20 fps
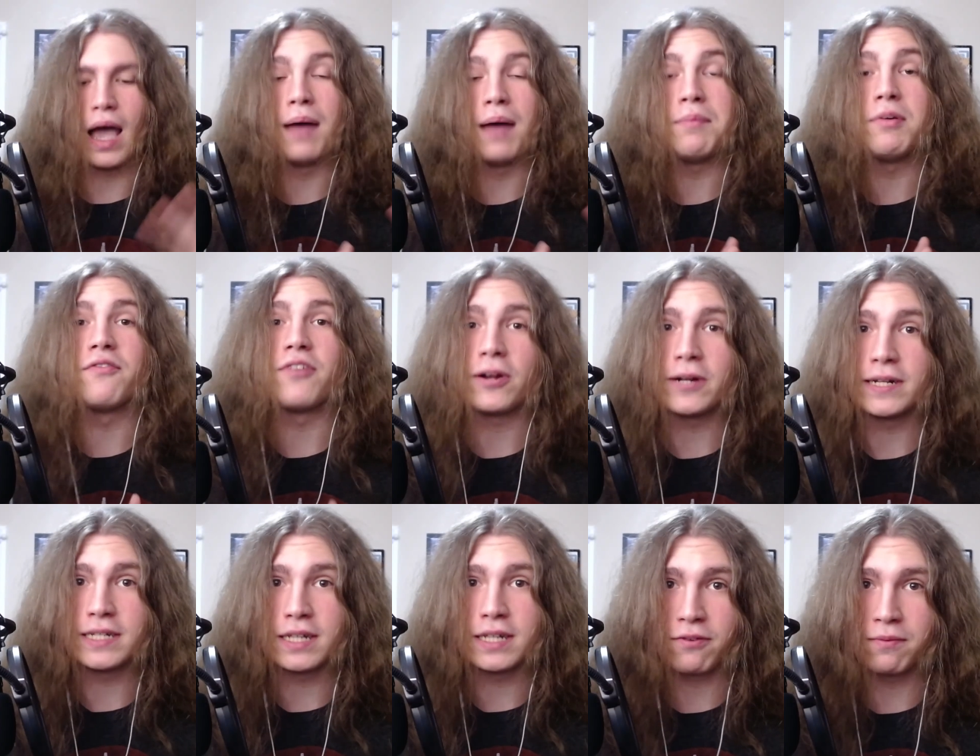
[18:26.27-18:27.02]
I'm a
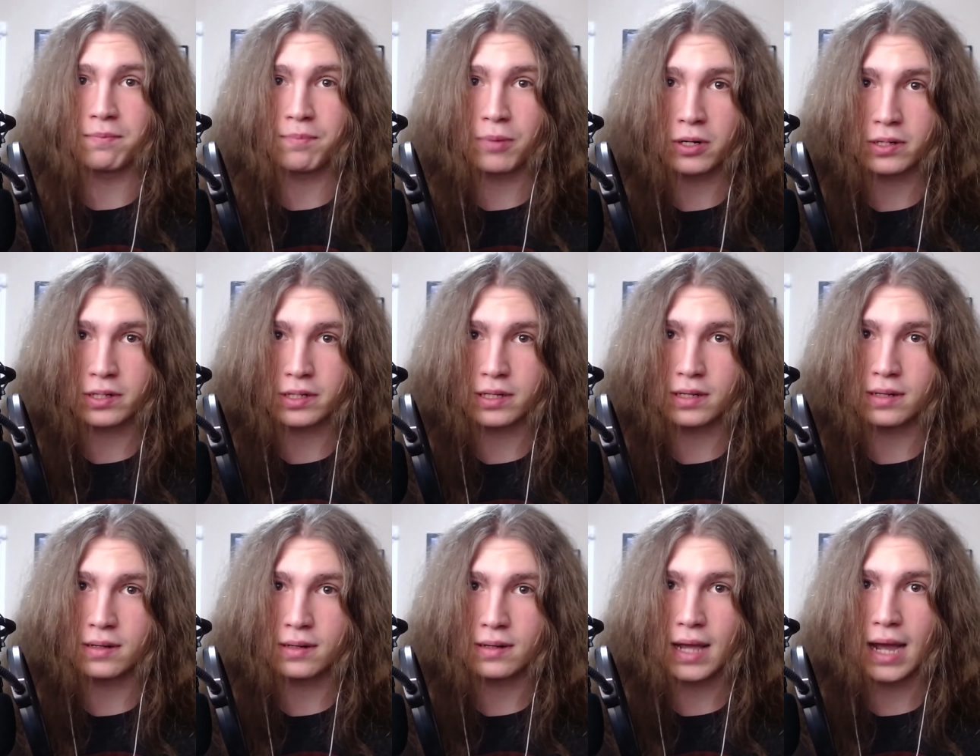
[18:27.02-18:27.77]
very different
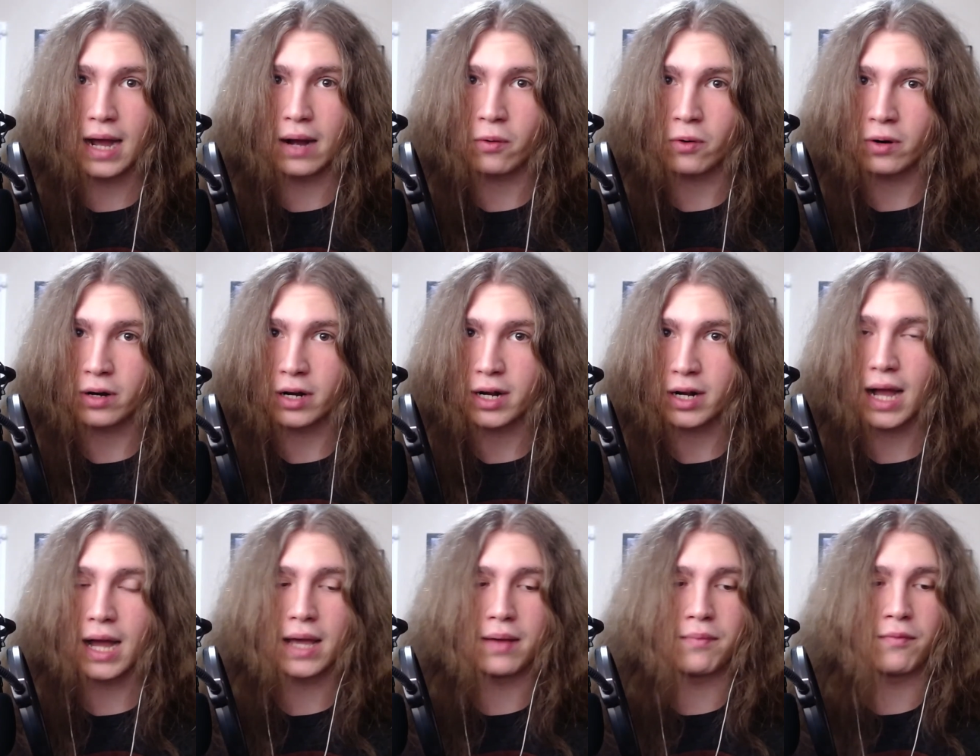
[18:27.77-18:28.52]
person at work.
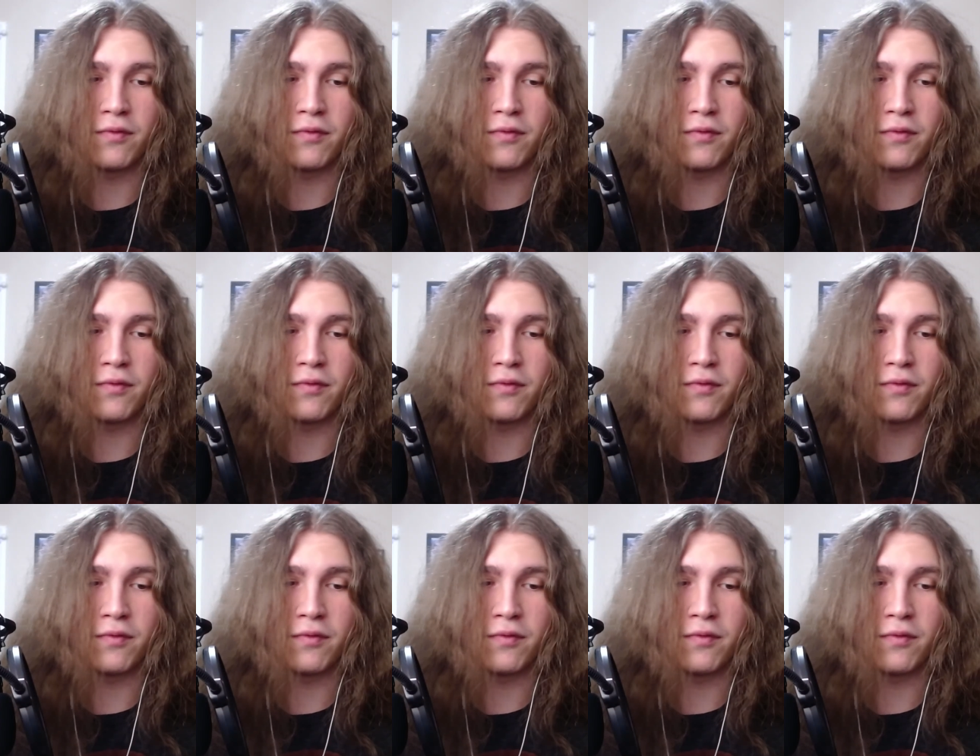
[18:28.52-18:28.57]
I am